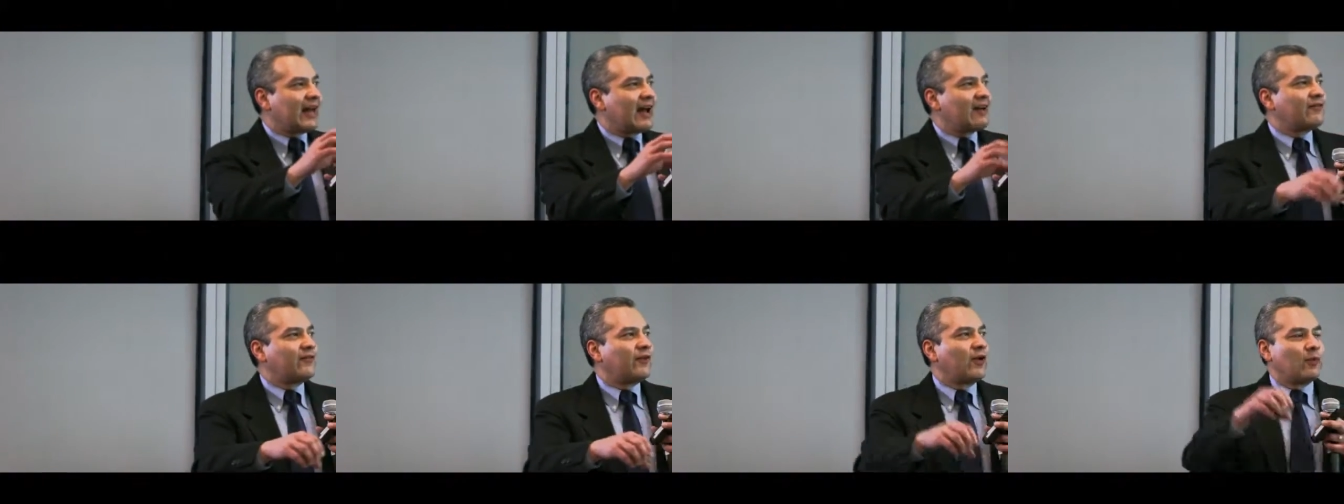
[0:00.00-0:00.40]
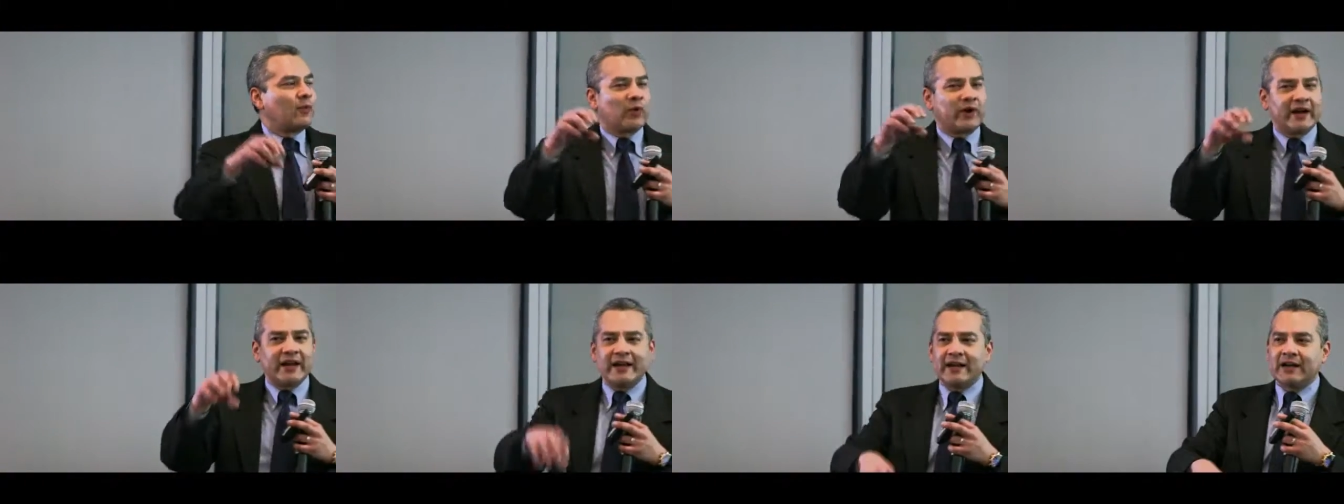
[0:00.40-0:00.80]
platform,
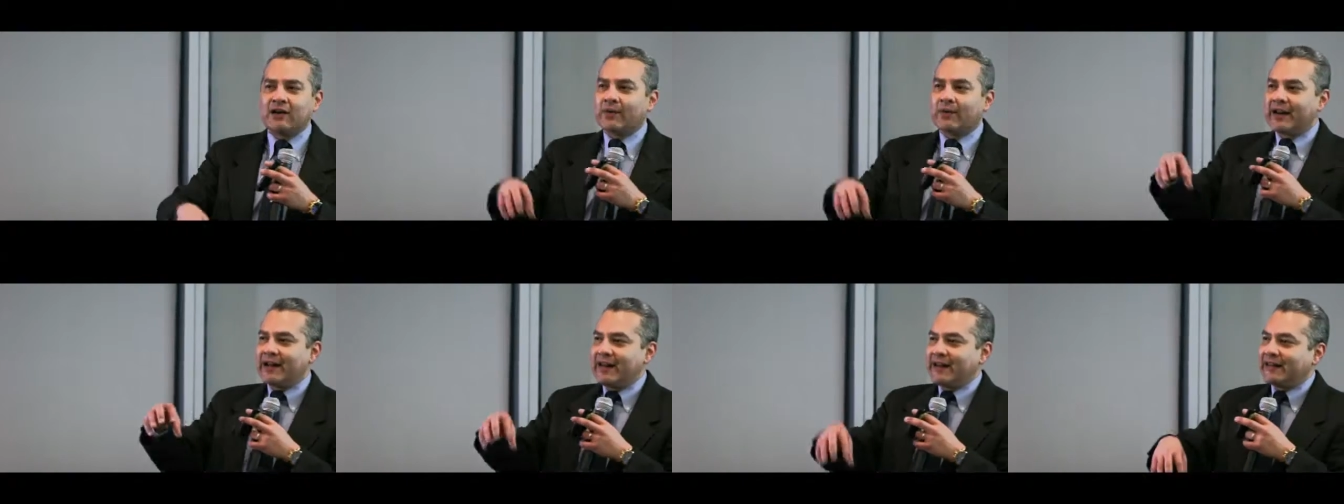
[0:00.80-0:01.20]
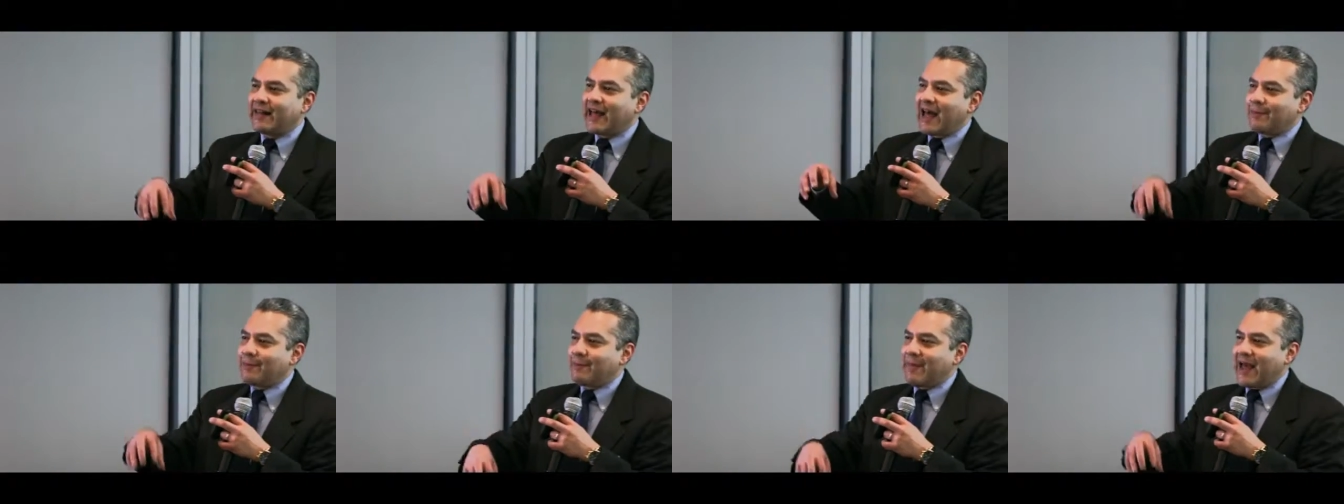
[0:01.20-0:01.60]
we're integrating
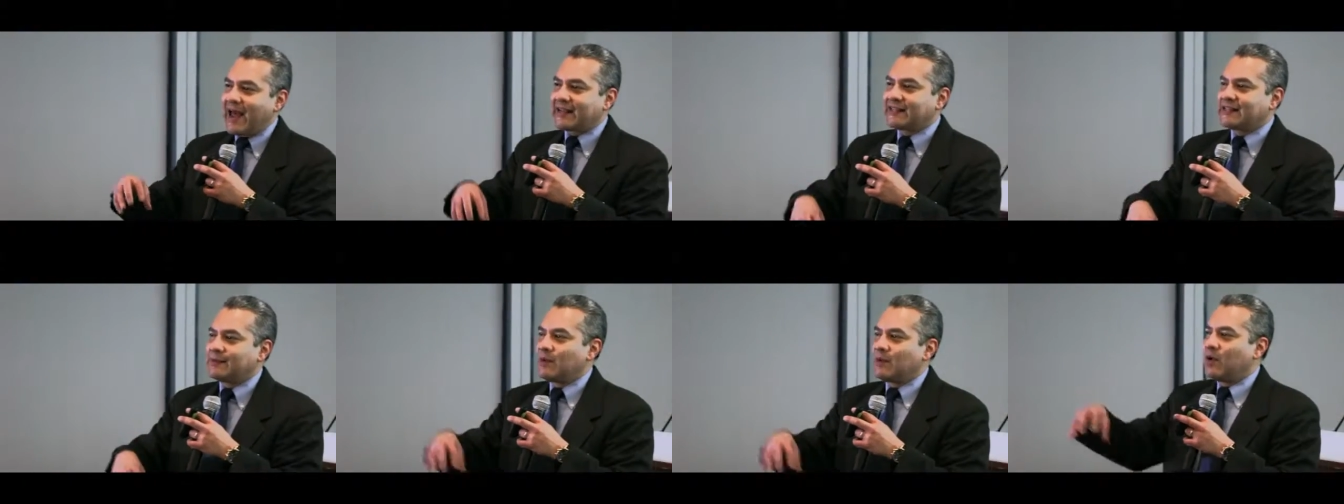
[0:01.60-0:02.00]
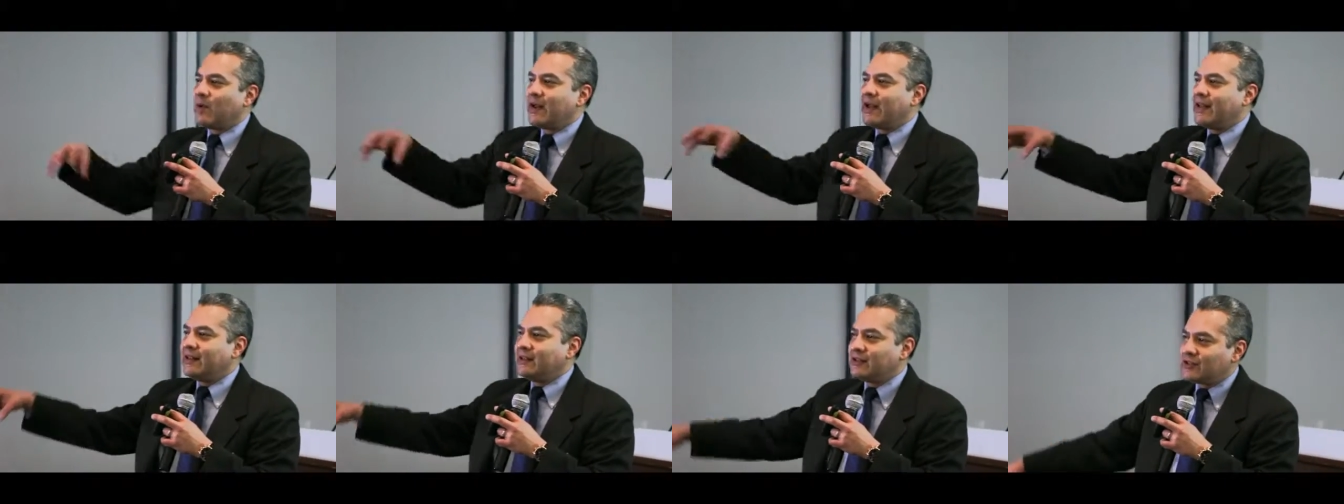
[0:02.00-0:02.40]
that Maximo
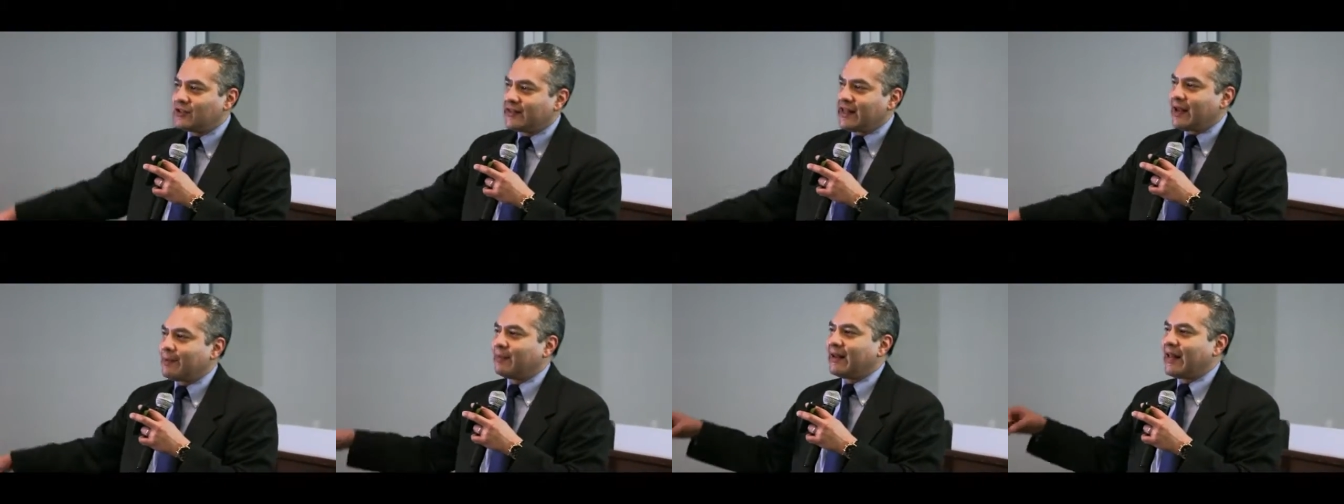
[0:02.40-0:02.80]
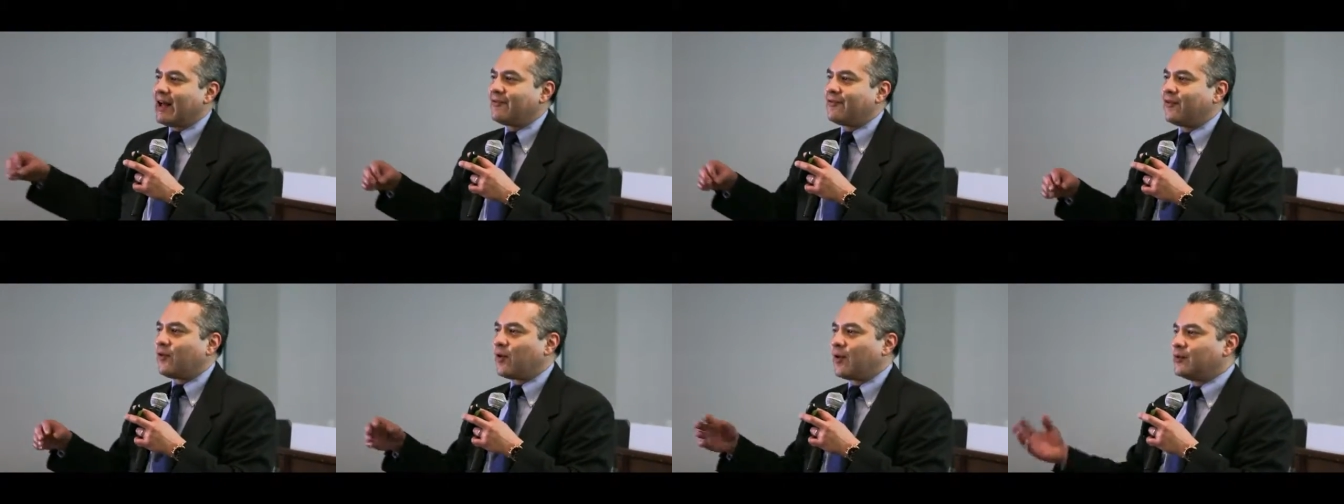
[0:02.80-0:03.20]
into that
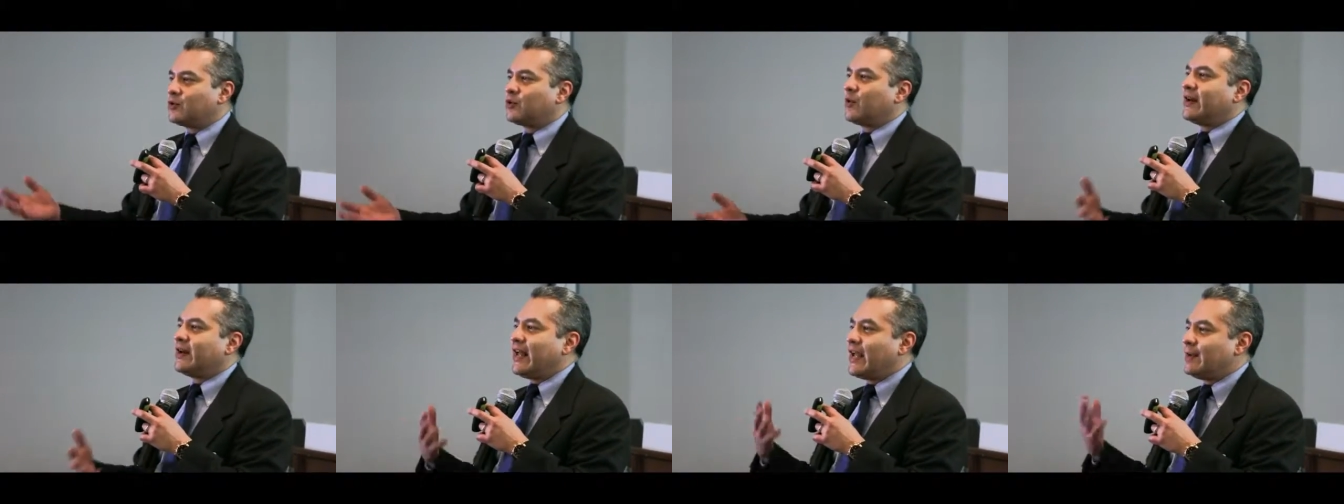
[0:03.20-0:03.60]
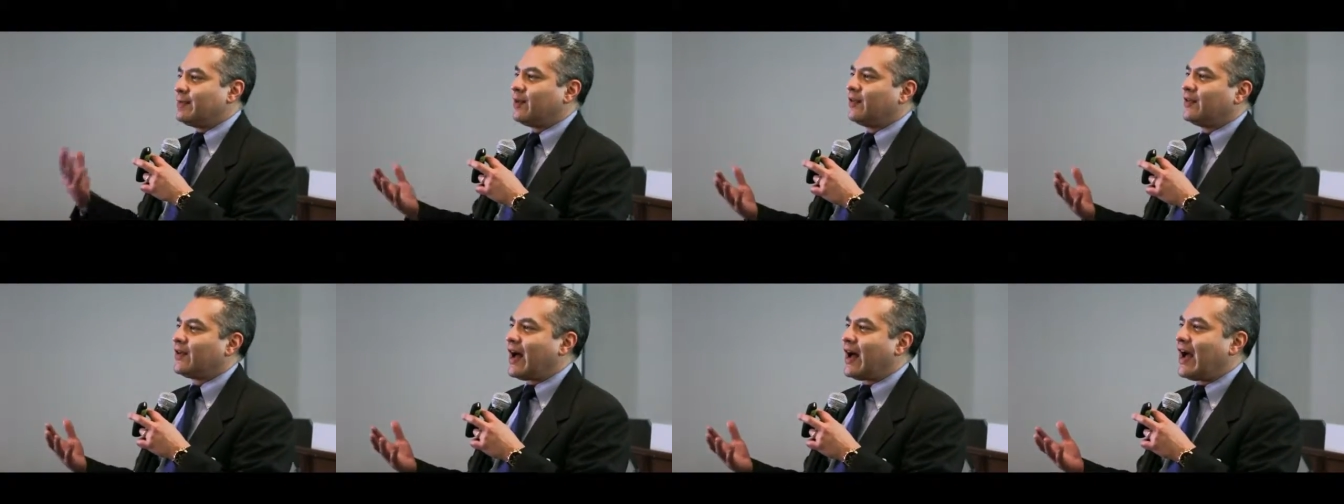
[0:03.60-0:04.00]
platform to
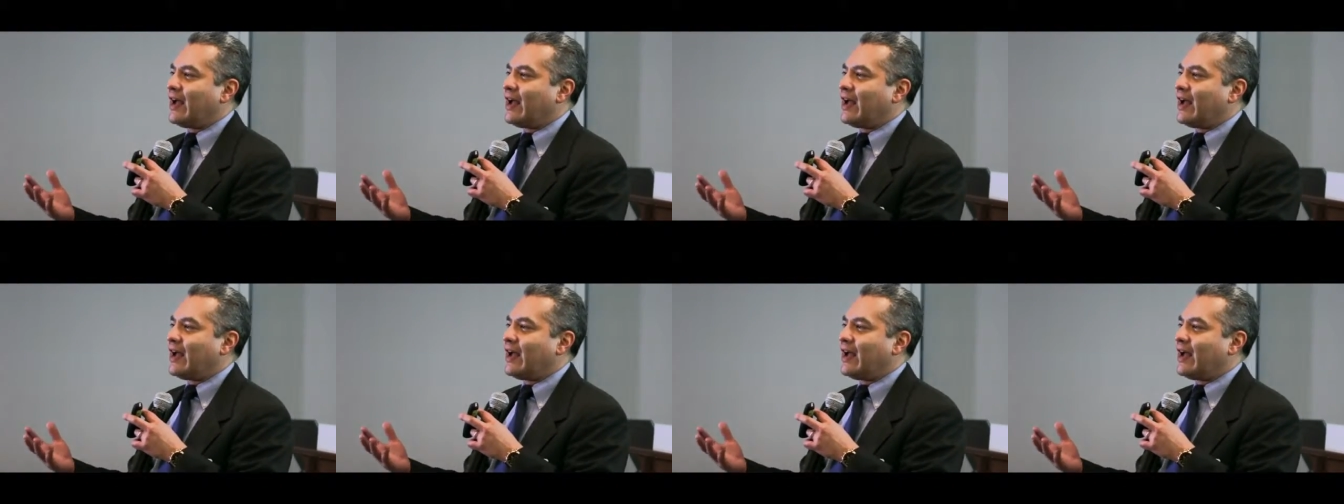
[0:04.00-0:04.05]
enable the